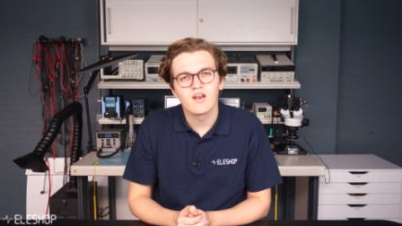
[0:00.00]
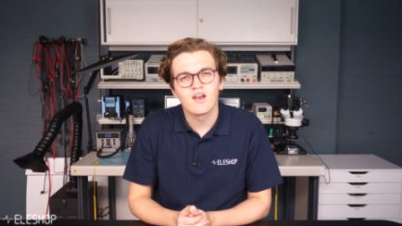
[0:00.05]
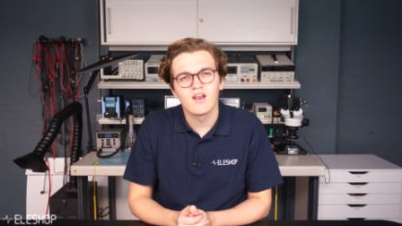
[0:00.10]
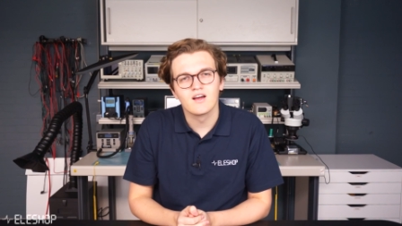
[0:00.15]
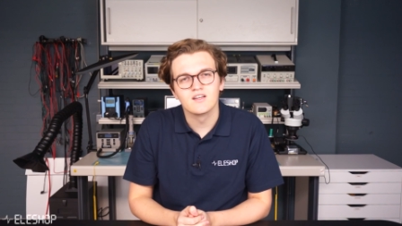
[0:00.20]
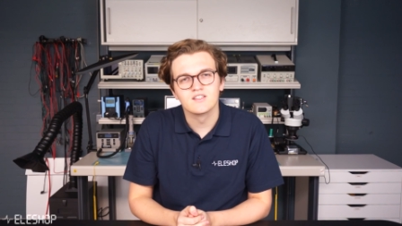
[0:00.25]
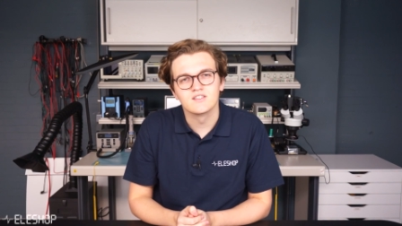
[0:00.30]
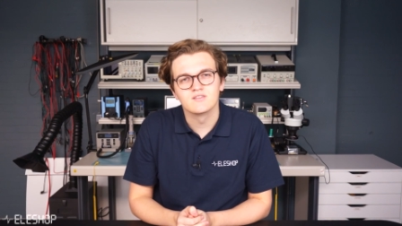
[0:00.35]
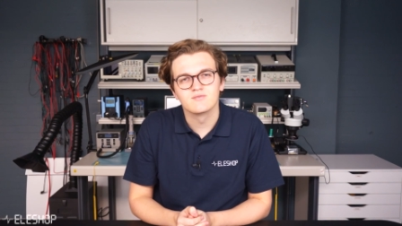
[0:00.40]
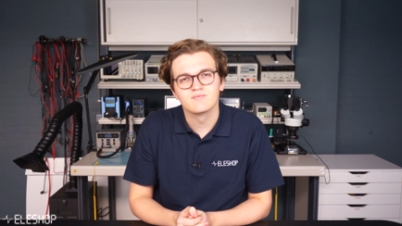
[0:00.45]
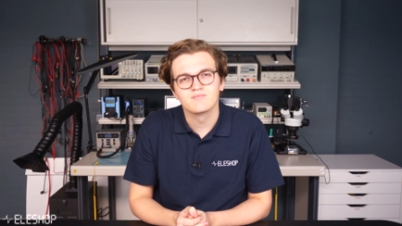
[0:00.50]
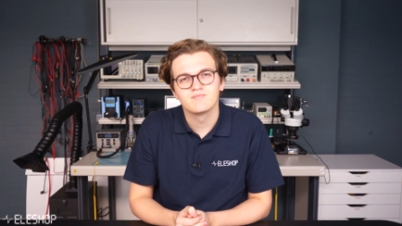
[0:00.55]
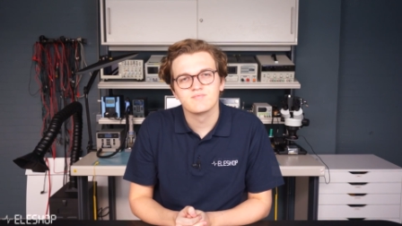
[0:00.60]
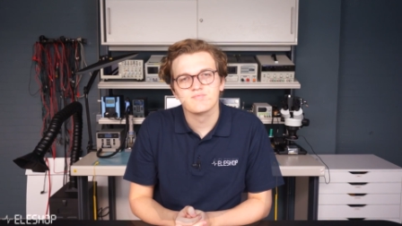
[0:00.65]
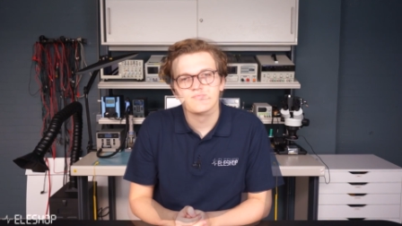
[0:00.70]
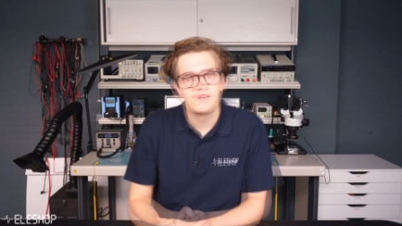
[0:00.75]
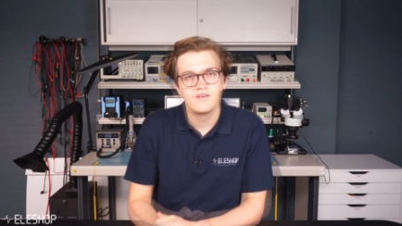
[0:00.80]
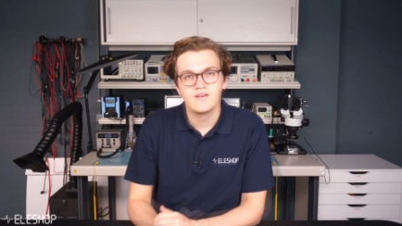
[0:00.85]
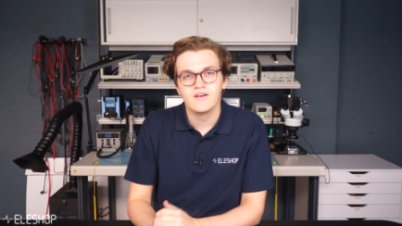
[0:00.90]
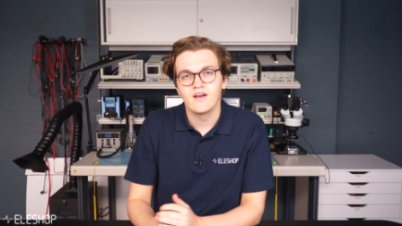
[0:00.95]
analyzer?
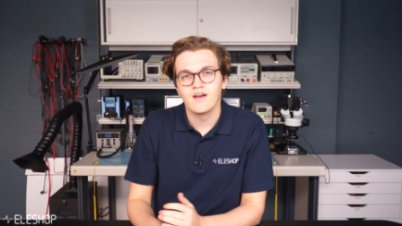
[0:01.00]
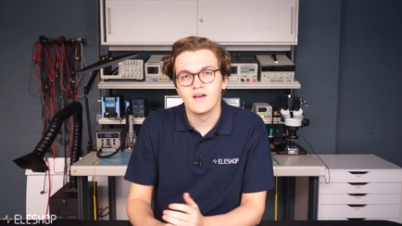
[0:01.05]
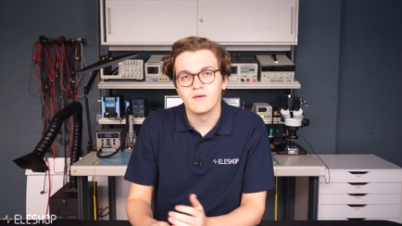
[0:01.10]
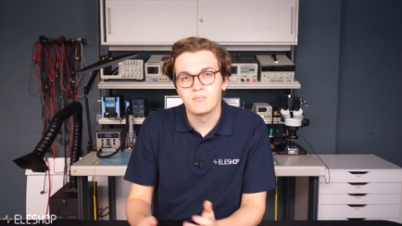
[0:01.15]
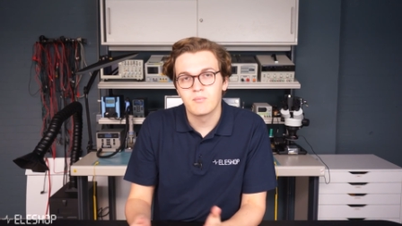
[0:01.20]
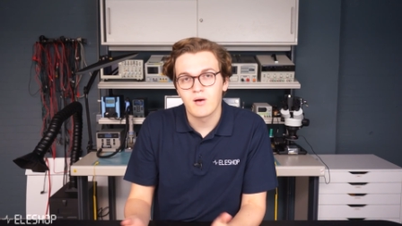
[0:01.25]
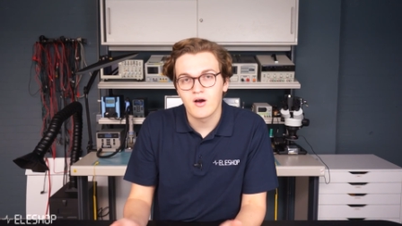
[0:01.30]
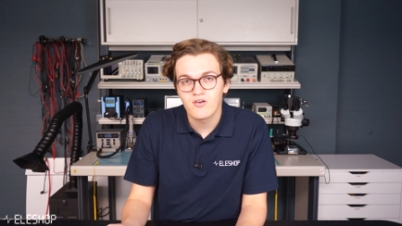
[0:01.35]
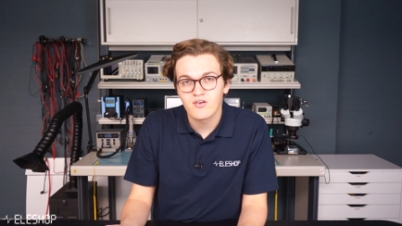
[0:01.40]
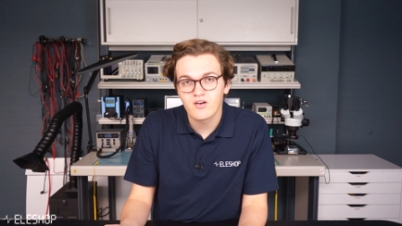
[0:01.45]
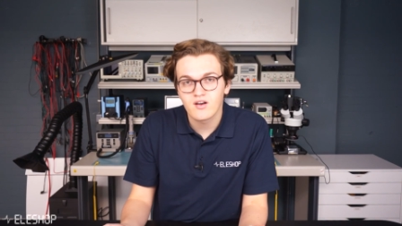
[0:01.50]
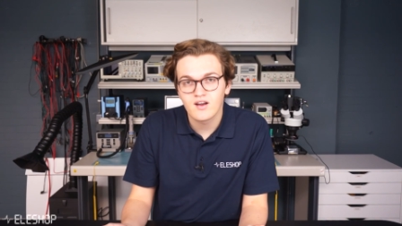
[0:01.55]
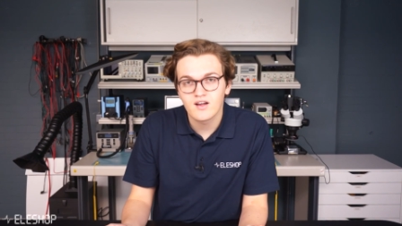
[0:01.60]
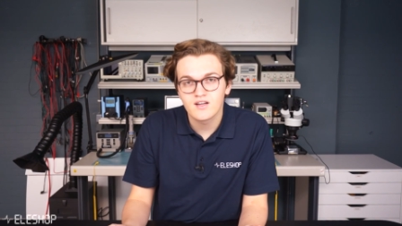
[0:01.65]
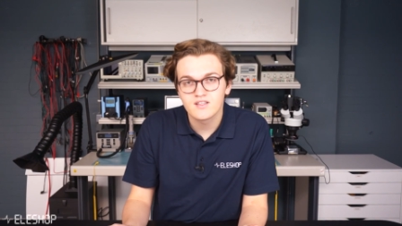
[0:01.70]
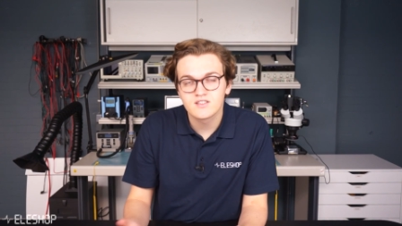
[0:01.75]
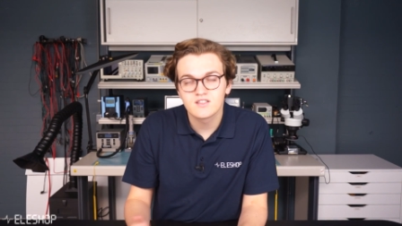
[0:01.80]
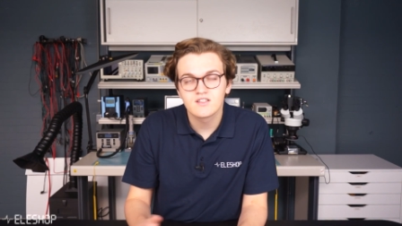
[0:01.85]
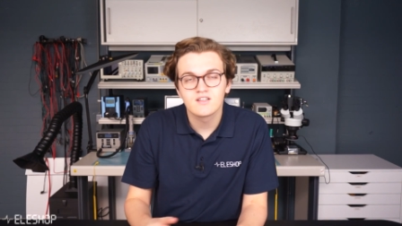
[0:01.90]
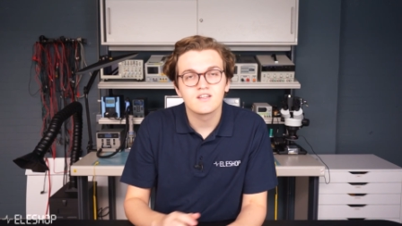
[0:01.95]
A power
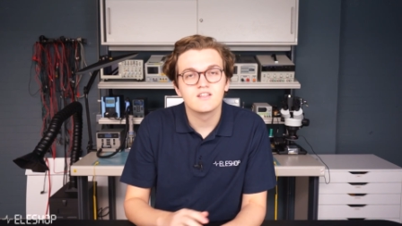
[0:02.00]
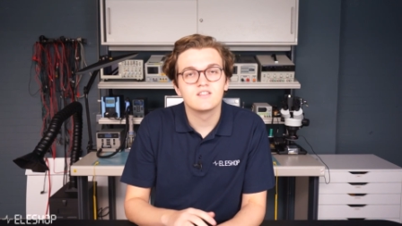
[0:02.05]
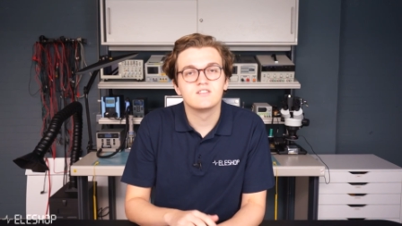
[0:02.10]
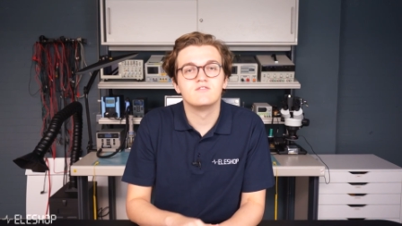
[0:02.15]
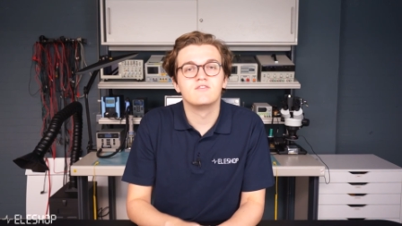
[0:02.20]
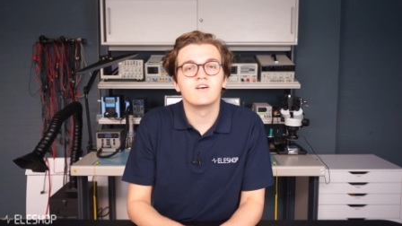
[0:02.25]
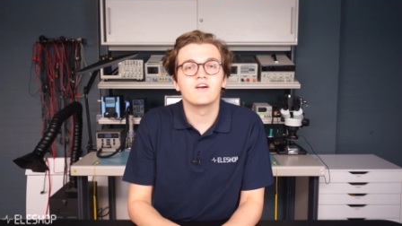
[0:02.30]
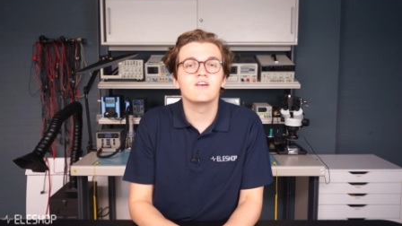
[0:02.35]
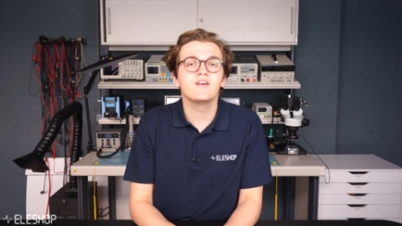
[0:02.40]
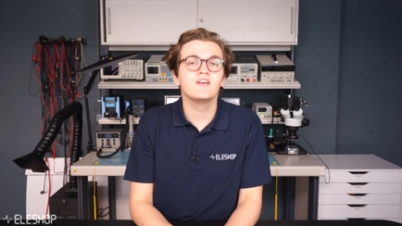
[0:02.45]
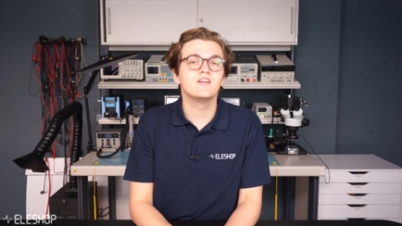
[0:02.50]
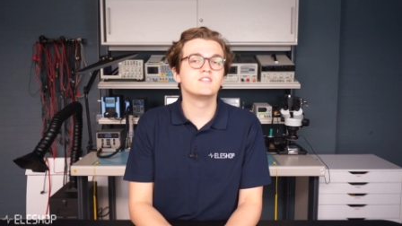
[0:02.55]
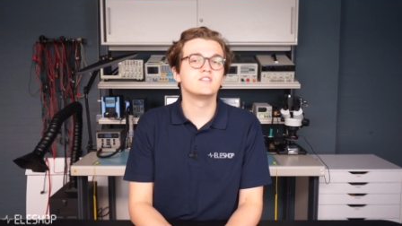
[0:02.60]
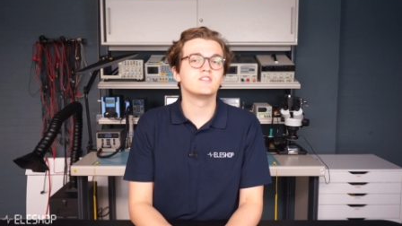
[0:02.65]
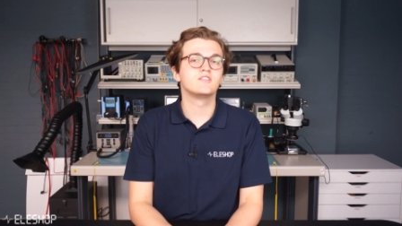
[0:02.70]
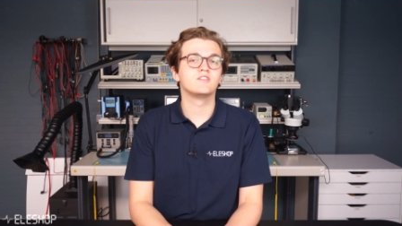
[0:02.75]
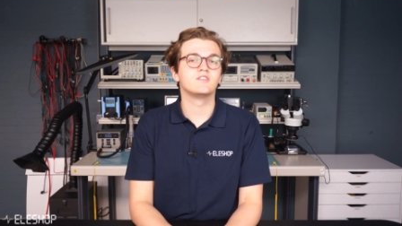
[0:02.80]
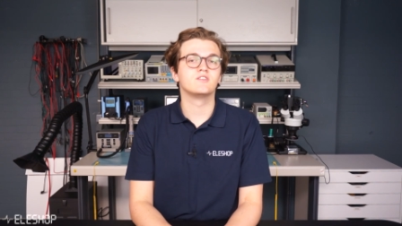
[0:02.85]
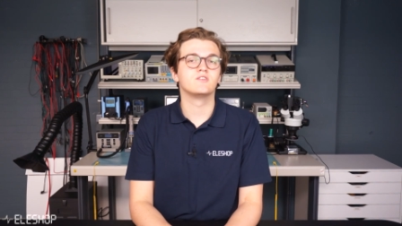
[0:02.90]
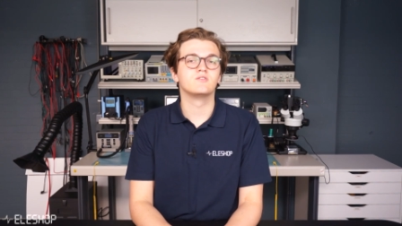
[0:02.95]
analyzer is very
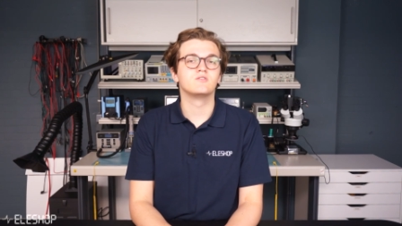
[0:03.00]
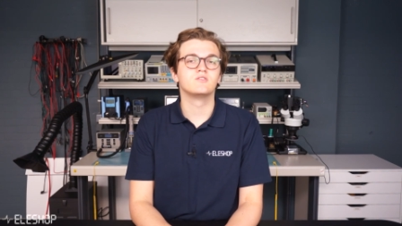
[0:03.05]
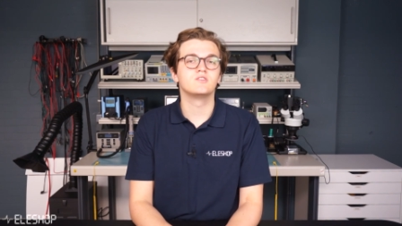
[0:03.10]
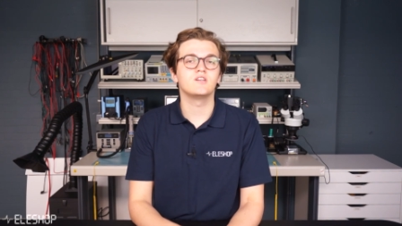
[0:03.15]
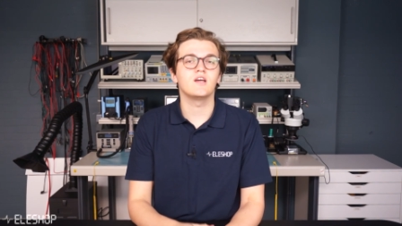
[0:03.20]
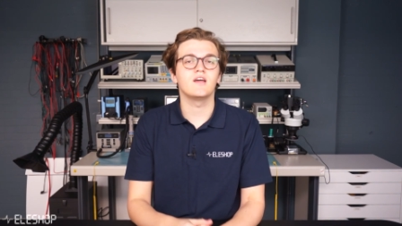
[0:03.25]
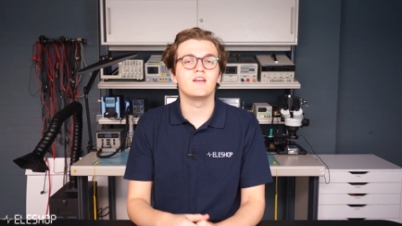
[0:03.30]
easy to use,